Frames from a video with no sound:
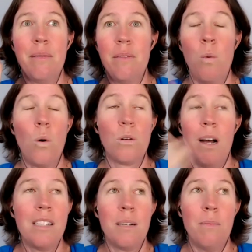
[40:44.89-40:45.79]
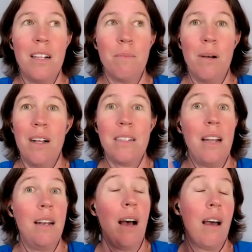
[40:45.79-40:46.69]
walked miles and miles and miles
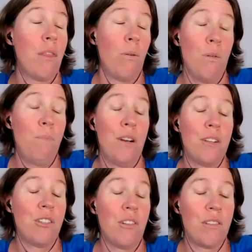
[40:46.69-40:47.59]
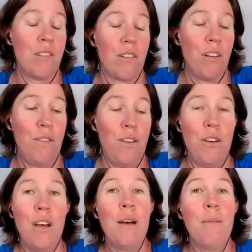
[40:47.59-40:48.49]
in I thought Birkenstocks are good for
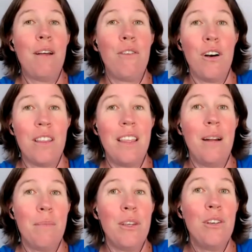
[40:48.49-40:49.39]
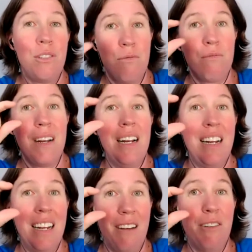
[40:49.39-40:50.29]
you, but I forgot that I'm used to
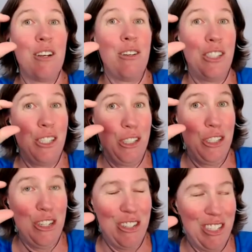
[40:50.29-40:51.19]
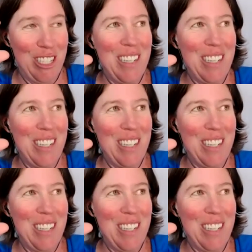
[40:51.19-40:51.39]
really lovely cushioned shoes.